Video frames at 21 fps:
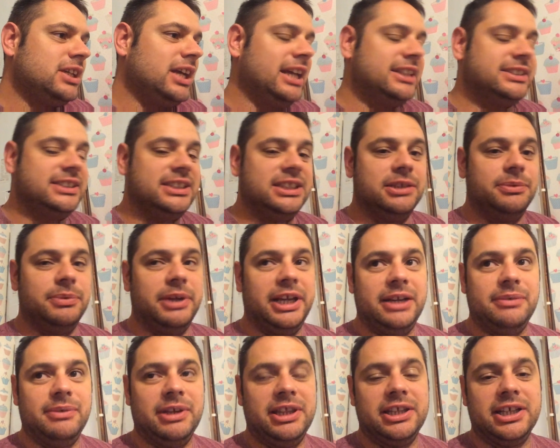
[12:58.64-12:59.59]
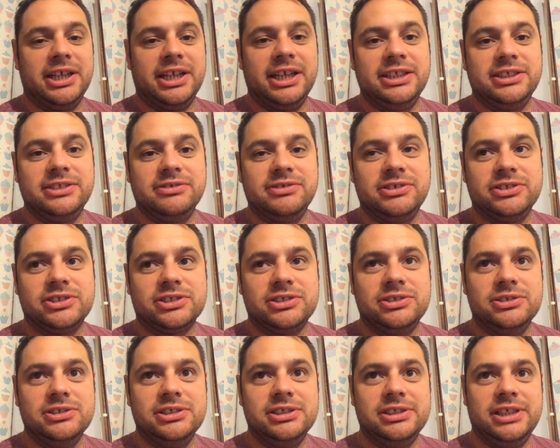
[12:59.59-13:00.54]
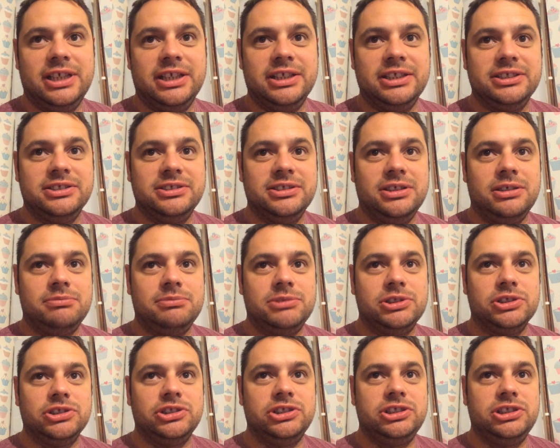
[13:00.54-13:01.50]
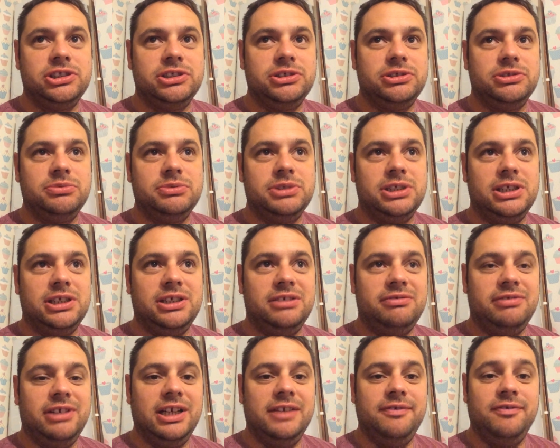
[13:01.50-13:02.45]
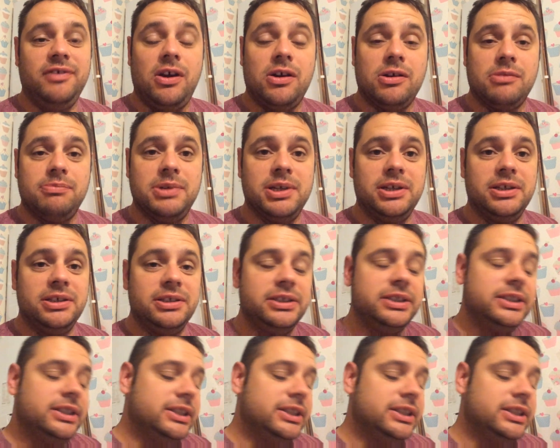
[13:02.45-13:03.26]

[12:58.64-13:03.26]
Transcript: As in the week when the kids are at school and that, there's not much to really vlog. But